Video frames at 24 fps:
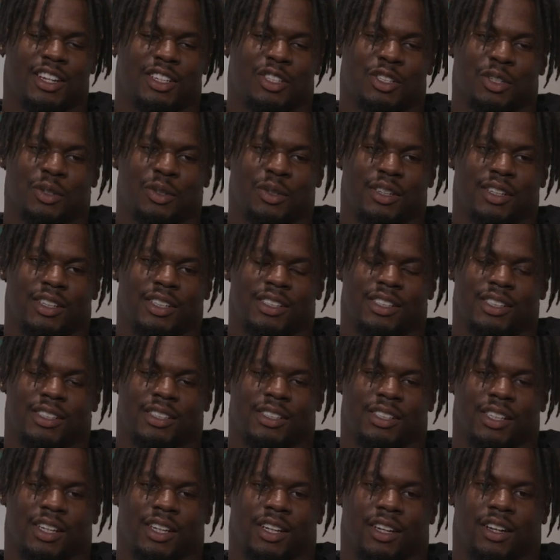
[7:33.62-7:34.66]
truly
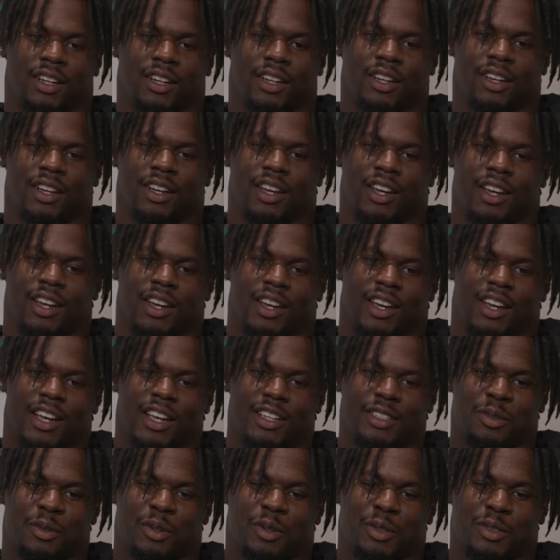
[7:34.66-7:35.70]
just,
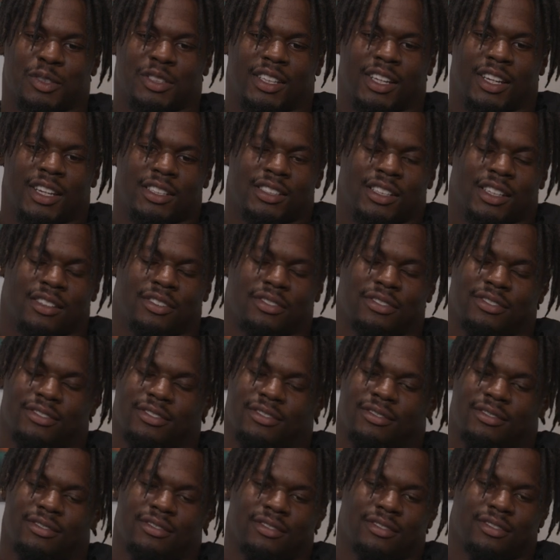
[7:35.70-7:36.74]
it's one of those things that,
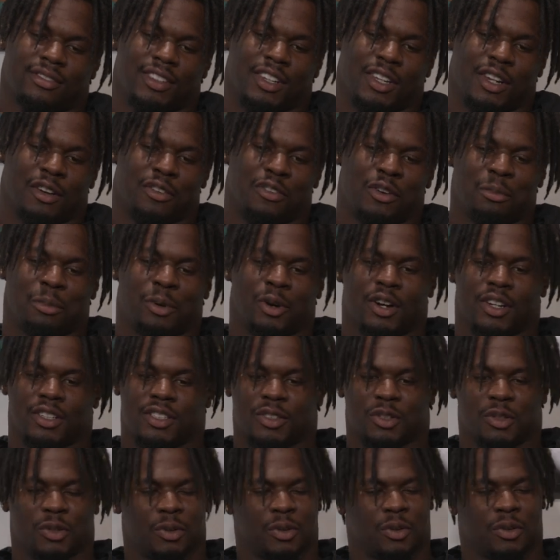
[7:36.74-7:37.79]
you know, football is
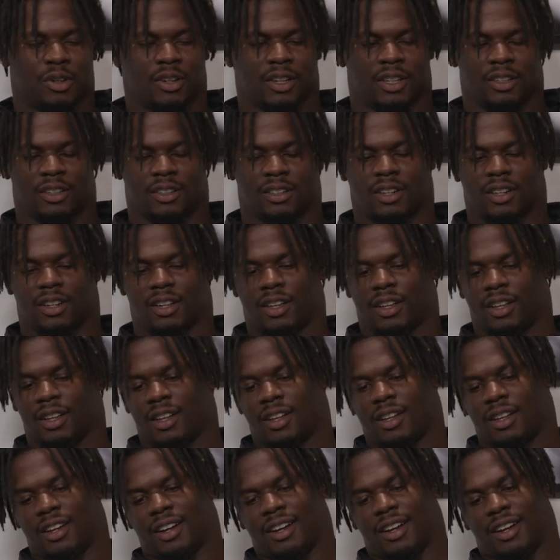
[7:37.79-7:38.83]
cool and,
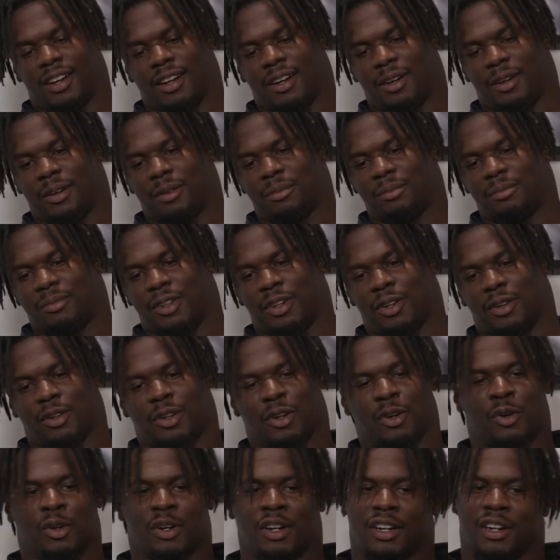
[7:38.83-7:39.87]
you know,
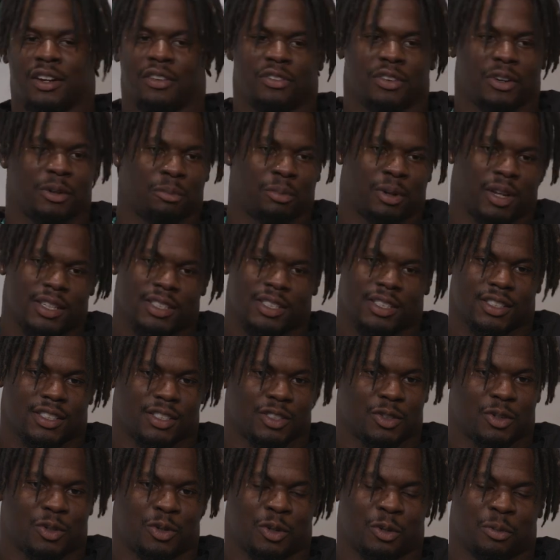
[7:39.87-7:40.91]
going to different places is
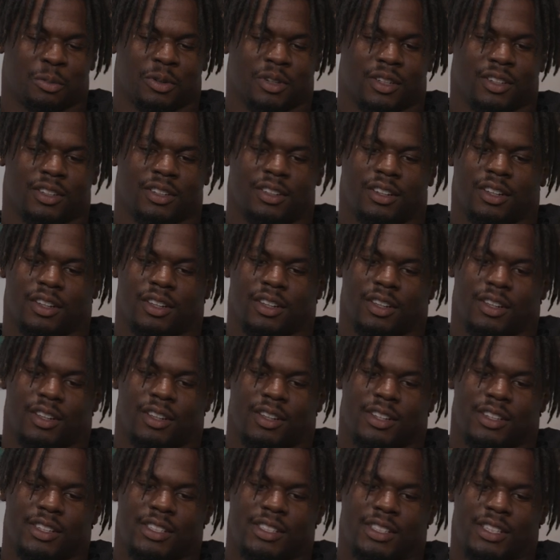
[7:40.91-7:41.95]
cool, but
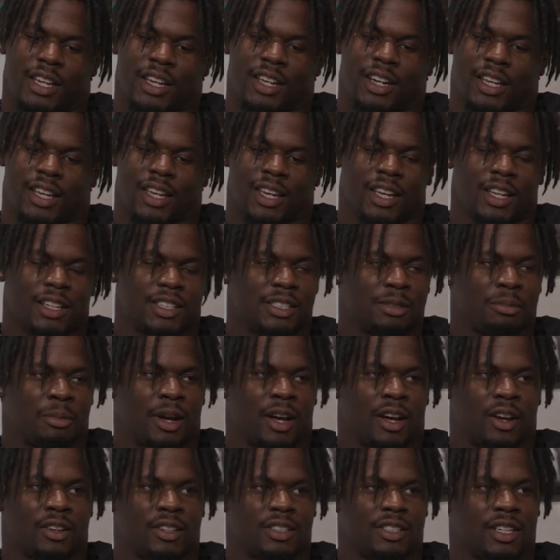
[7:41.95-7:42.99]
seeing a kid
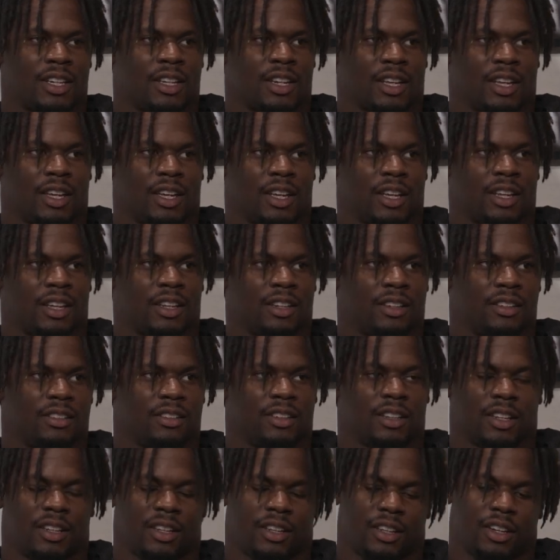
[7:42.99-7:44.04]
smile and seeing a kid
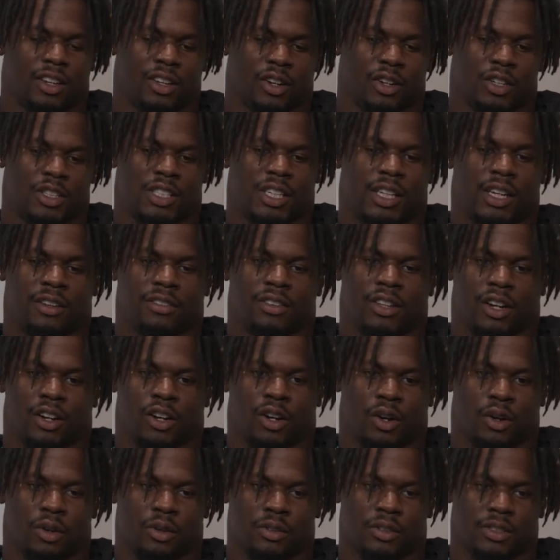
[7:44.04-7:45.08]
achieve their
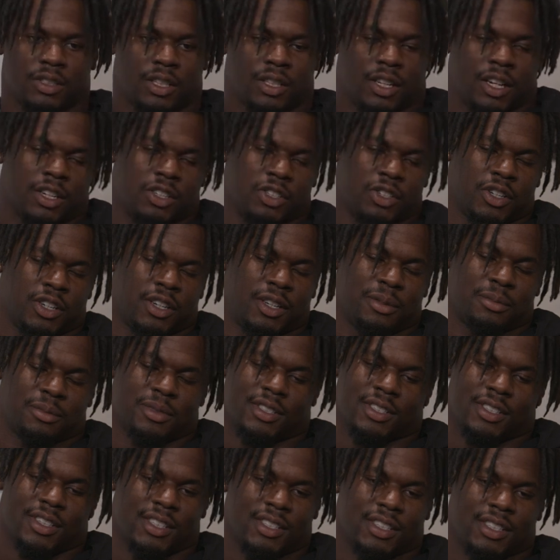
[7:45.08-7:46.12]
goals and their
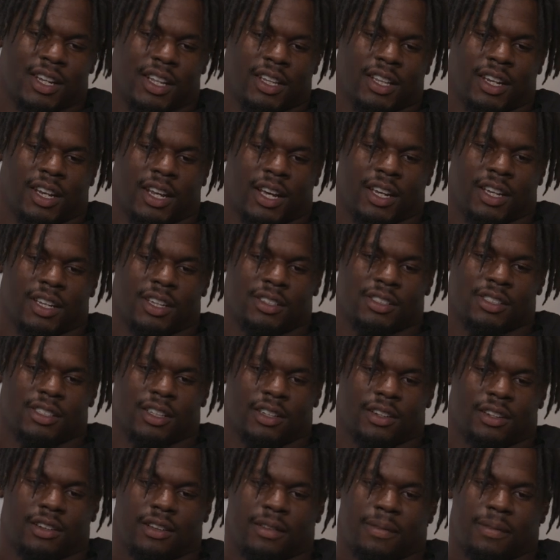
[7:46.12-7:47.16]
dreams, it's nothing like it. So